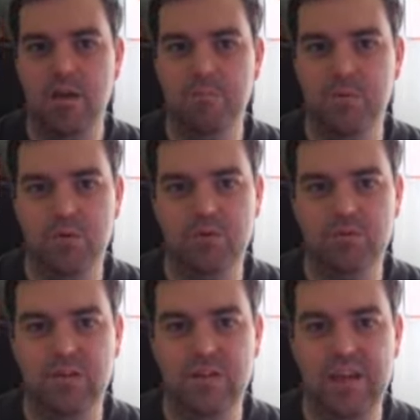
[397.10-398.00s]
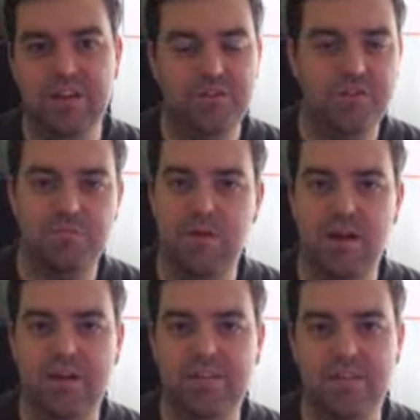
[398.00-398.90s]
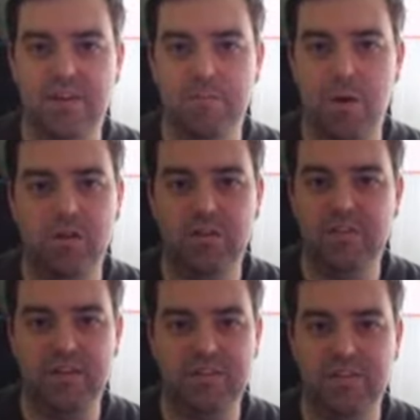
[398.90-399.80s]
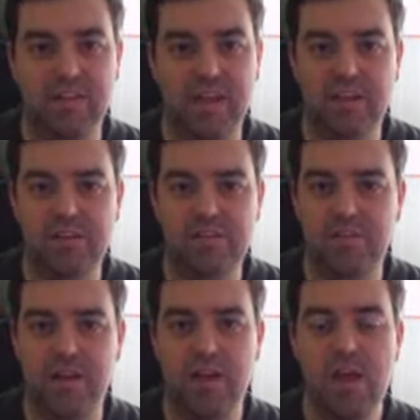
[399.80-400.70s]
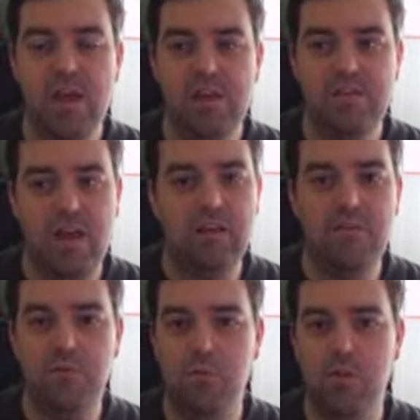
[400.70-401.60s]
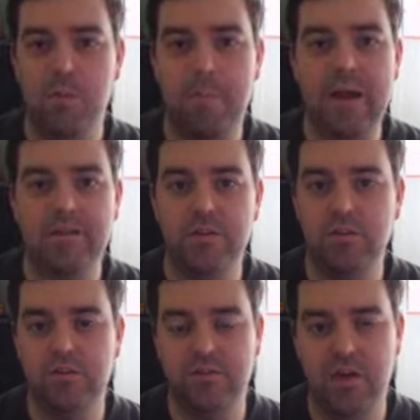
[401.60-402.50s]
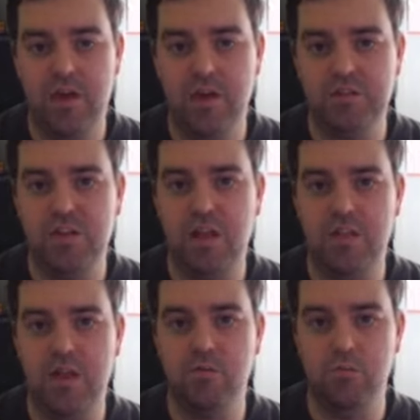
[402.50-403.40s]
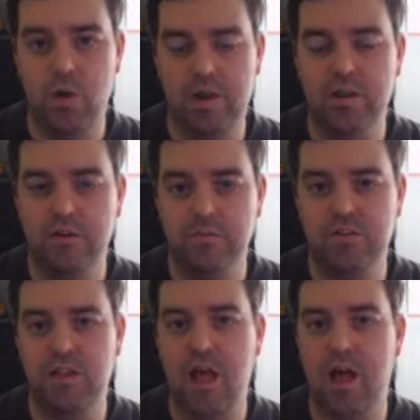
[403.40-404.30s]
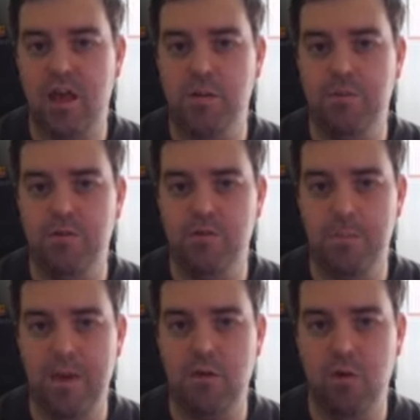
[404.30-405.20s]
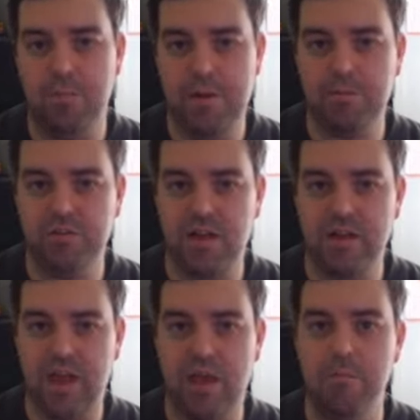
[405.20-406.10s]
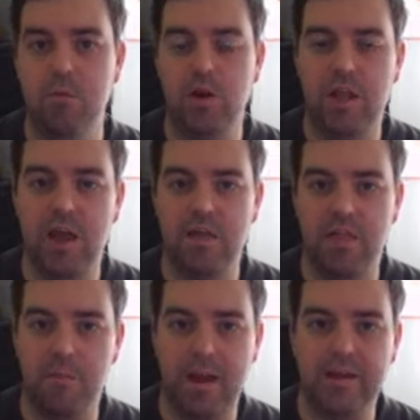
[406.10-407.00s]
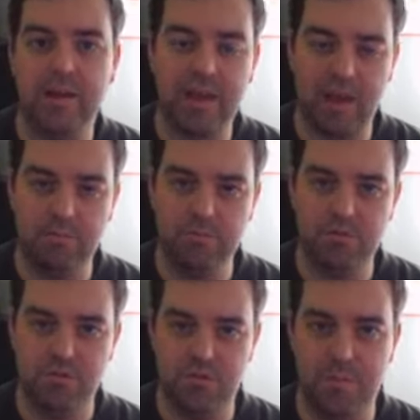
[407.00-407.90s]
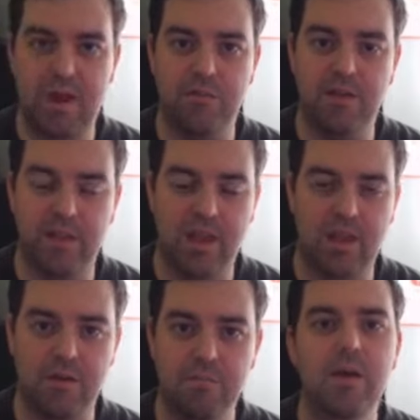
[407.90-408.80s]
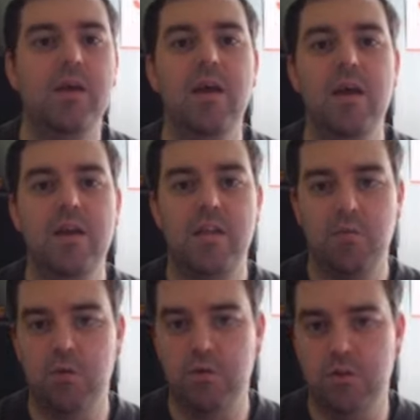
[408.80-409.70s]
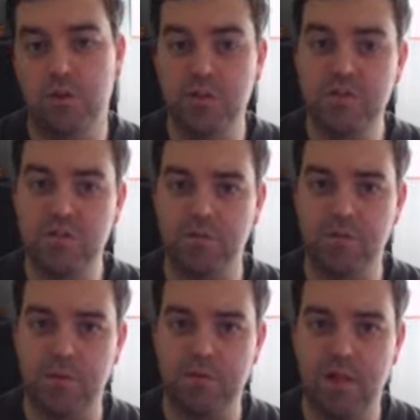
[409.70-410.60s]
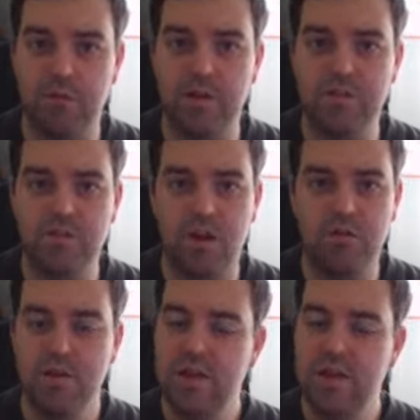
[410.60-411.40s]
But it's just marketing and politics at the end, isn't it? Tell everyone the bad news first, and then when it comes to the hype and the bit where people start getting money out of their bank accounts to pay for the game, they want all the good stuff to be flowing. So